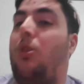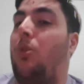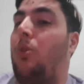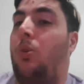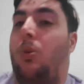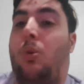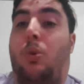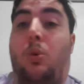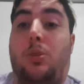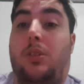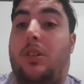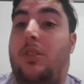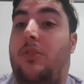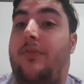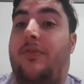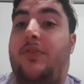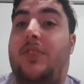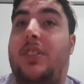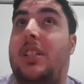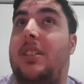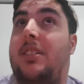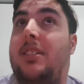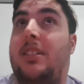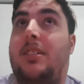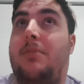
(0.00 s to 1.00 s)
All of
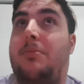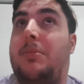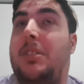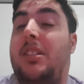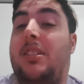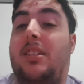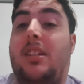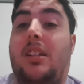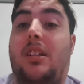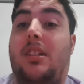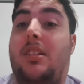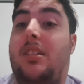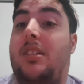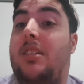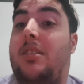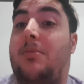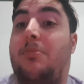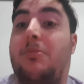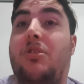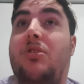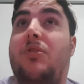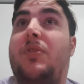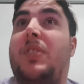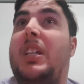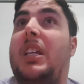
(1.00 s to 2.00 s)
the demons in this
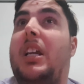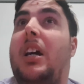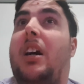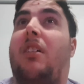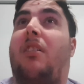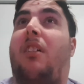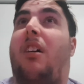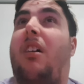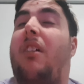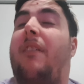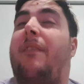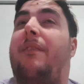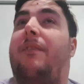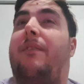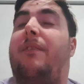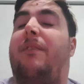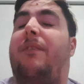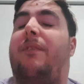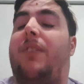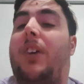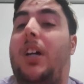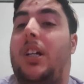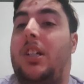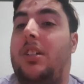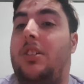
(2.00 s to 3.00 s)
movie are a
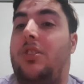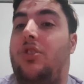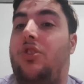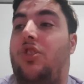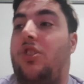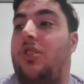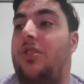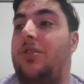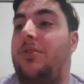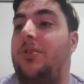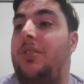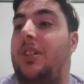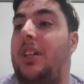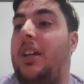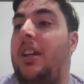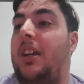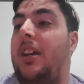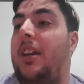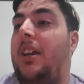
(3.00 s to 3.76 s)
fucking joke.